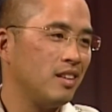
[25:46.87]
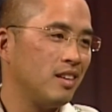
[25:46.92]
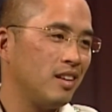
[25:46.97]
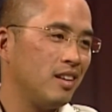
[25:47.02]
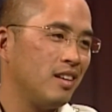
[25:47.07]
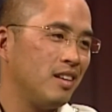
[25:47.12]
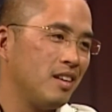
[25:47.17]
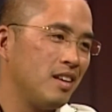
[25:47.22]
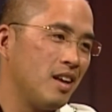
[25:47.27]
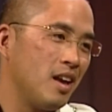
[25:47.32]

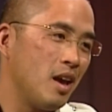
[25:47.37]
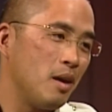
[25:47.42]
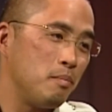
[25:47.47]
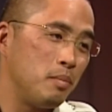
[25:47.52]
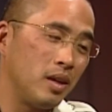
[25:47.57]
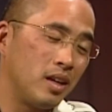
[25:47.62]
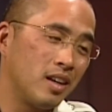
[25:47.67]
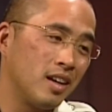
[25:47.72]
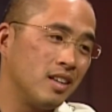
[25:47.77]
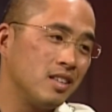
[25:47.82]
Ah. Uh,
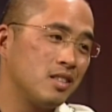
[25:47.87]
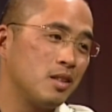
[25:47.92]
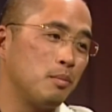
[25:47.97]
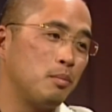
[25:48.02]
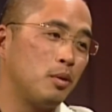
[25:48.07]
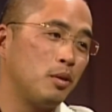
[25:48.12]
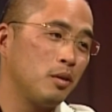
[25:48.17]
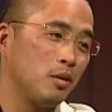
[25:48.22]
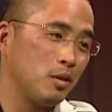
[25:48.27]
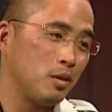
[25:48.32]
because the,
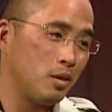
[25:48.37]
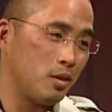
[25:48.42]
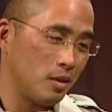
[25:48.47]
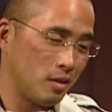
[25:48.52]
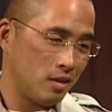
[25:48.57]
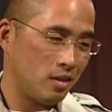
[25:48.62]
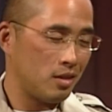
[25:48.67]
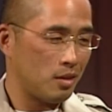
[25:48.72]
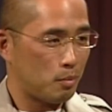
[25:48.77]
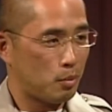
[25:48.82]

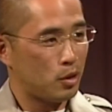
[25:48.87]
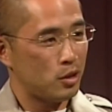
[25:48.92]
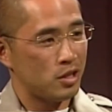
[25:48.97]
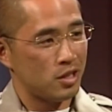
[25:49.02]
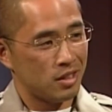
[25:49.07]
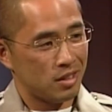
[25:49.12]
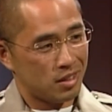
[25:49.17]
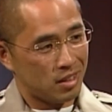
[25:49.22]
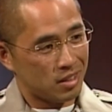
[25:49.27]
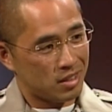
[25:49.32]
the, the
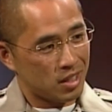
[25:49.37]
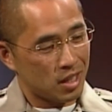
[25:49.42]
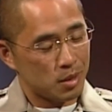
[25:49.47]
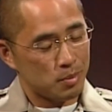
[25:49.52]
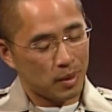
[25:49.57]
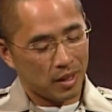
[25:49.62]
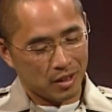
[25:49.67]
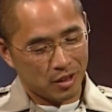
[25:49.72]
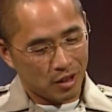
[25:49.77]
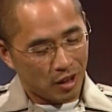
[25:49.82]
person, the
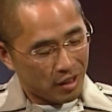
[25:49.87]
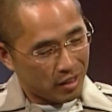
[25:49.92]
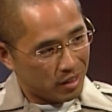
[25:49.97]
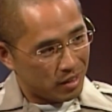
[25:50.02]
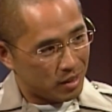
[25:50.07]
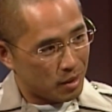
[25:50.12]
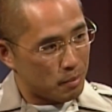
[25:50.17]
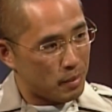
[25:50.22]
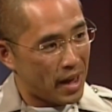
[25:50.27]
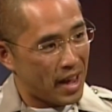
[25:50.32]
suspect, saw the,
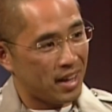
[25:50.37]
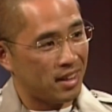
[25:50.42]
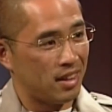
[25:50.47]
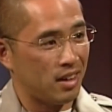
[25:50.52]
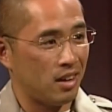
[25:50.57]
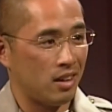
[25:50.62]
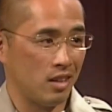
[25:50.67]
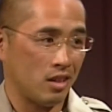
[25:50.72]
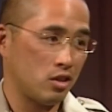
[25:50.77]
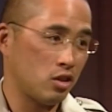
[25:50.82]
the bag
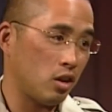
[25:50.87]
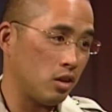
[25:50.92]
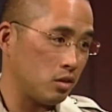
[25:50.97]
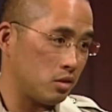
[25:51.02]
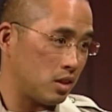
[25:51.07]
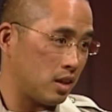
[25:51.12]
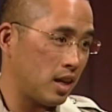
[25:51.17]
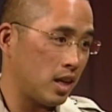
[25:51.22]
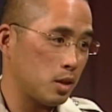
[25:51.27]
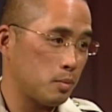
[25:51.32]
there and they saw right. it
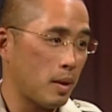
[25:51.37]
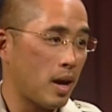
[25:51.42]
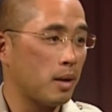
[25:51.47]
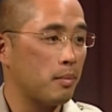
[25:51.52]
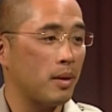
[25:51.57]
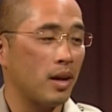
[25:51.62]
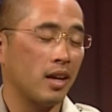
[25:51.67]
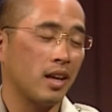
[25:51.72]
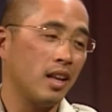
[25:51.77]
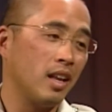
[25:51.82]
was a nice
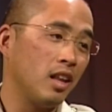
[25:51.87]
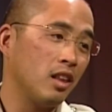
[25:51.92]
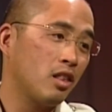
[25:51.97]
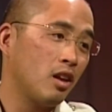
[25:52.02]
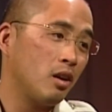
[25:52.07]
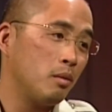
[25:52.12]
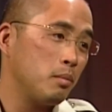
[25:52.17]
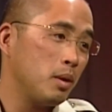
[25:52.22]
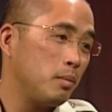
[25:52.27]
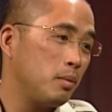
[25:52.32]
backpack, and they
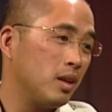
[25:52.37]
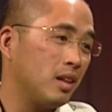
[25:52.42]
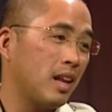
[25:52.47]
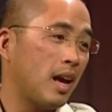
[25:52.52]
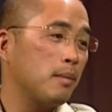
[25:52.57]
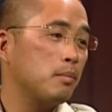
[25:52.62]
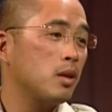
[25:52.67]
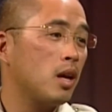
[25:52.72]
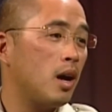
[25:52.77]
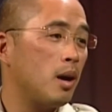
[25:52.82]
thought maybe a
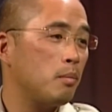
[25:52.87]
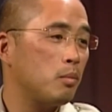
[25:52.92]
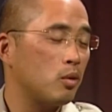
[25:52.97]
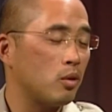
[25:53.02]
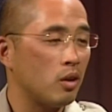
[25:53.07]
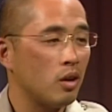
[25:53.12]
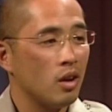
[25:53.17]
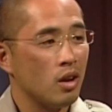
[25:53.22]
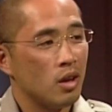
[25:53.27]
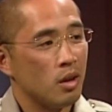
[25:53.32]
laptop
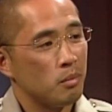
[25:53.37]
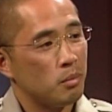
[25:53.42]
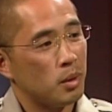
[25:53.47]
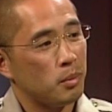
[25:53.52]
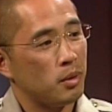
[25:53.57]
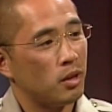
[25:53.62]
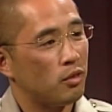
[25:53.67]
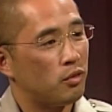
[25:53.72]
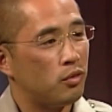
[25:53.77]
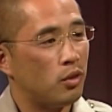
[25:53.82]
or right.
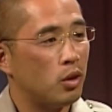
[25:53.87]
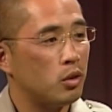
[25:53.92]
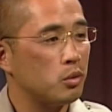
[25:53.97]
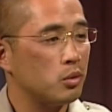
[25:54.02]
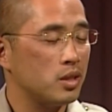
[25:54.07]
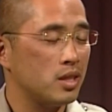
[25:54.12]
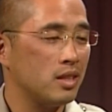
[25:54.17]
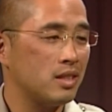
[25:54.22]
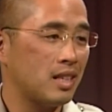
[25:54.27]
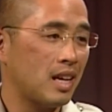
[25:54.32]
maybe a phone
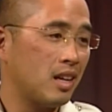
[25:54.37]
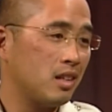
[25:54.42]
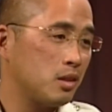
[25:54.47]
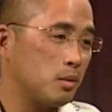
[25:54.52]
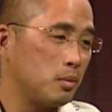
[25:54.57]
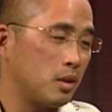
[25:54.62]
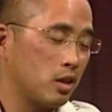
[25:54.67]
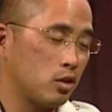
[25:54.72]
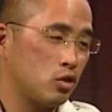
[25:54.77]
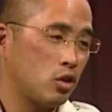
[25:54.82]
was inside,
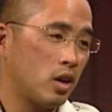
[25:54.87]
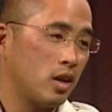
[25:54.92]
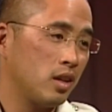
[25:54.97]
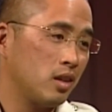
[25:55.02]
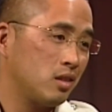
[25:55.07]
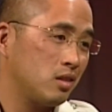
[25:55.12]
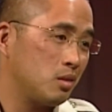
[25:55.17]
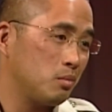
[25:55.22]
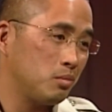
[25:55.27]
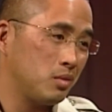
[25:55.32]
some
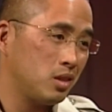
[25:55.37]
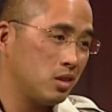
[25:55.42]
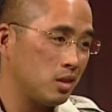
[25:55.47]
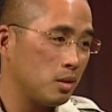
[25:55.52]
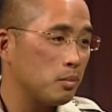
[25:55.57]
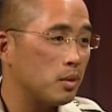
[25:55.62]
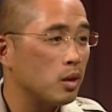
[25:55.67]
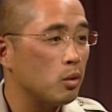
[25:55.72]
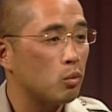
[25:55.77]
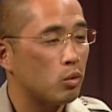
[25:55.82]
electronics, some
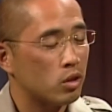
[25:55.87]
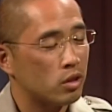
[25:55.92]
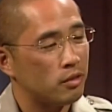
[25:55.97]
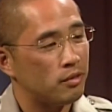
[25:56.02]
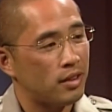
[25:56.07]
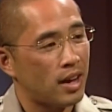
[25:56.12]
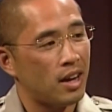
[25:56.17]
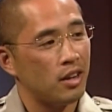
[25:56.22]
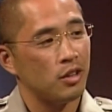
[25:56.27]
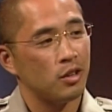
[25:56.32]
something worth of
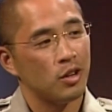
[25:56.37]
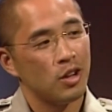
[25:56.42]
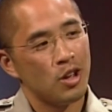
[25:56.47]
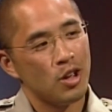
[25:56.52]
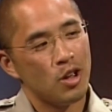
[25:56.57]
value.